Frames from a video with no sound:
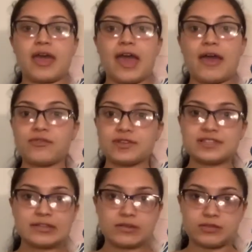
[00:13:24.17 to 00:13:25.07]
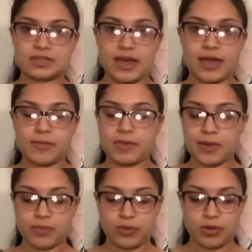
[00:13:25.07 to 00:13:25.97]
Every single day,
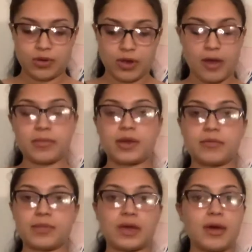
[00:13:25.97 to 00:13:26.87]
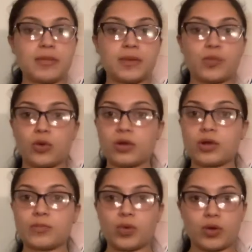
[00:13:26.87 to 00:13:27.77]
people are becoming more
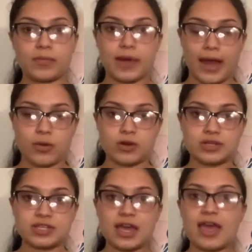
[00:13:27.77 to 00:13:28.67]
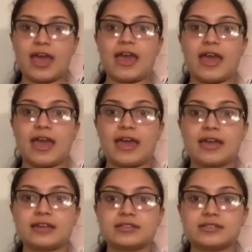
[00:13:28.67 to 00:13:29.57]
and more empowered
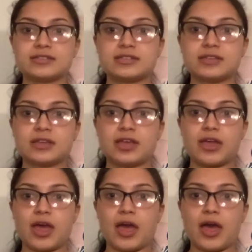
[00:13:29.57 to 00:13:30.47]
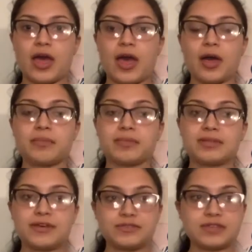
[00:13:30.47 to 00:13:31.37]
and
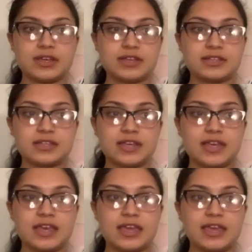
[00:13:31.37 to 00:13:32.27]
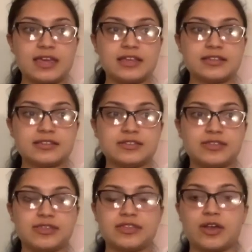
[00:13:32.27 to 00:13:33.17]
uplifted in
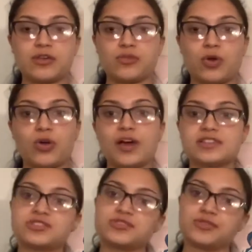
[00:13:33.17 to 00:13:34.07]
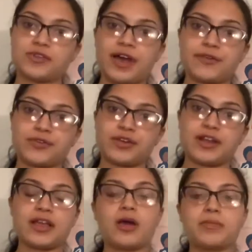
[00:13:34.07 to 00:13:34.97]
their role as a survivor and
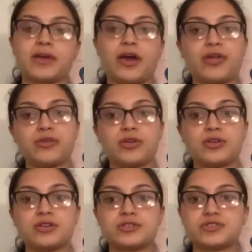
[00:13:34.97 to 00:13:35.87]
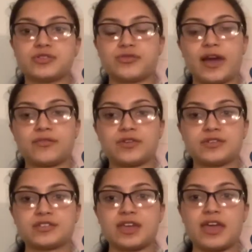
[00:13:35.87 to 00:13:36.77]
helping other
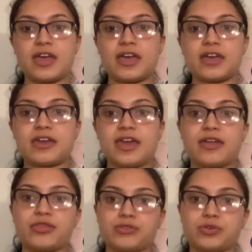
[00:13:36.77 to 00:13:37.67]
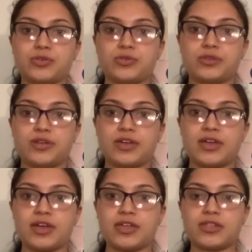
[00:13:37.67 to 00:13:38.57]
survivors get through
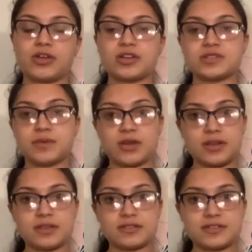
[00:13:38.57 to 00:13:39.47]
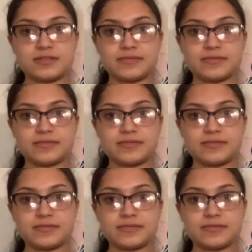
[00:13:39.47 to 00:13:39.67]
their experience.